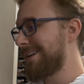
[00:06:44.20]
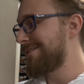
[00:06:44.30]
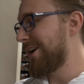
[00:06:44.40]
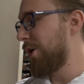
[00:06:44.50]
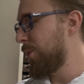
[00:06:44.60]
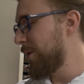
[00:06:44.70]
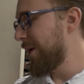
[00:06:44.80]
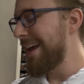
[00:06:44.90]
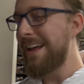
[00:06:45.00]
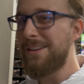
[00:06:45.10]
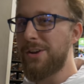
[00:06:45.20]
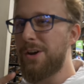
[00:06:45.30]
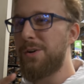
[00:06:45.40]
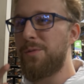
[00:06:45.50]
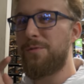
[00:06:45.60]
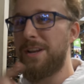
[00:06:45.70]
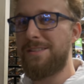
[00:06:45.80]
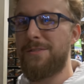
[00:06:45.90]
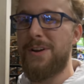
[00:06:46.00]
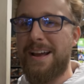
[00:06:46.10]
So we went ahead to go
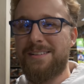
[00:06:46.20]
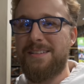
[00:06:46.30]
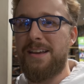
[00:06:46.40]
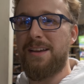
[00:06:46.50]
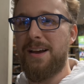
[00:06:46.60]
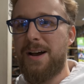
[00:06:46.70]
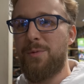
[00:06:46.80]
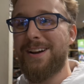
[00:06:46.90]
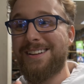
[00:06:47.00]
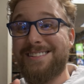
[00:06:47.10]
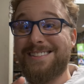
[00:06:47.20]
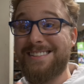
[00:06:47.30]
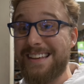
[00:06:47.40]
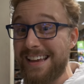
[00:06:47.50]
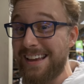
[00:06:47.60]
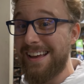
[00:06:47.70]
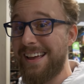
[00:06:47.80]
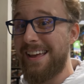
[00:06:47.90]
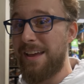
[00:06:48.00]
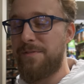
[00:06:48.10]
5700 XT. We're going to see
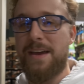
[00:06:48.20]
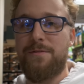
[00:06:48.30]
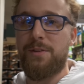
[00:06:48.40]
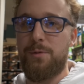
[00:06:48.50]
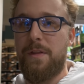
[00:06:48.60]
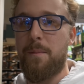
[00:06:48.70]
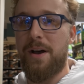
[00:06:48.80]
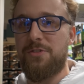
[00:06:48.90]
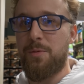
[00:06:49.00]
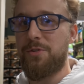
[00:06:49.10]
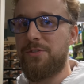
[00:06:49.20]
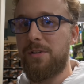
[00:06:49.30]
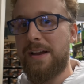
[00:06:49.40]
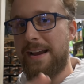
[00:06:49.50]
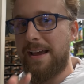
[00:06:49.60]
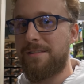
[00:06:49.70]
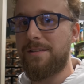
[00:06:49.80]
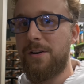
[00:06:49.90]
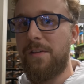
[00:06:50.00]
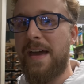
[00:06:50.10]
if that fits within the budget. We're still kind of
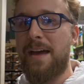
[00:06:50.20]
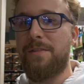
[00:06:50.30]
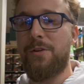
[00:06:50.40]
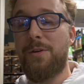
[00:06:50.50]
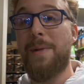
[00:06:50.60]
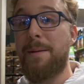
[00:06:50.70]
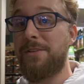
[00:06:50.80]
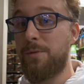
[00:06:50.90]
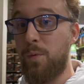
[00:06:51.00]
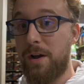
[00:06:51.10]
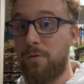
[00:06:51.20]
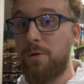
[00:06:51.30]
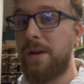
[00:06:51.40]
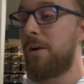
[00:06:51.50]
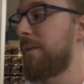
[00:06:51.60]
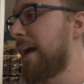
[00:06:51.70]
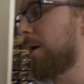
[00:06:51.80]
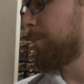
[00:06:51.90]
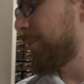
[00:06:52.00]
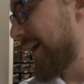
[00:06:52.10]
hesitant on that. There might be some wiggle room here and
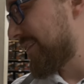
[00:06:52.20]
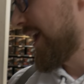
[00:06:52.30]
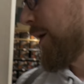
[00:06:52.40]
there, but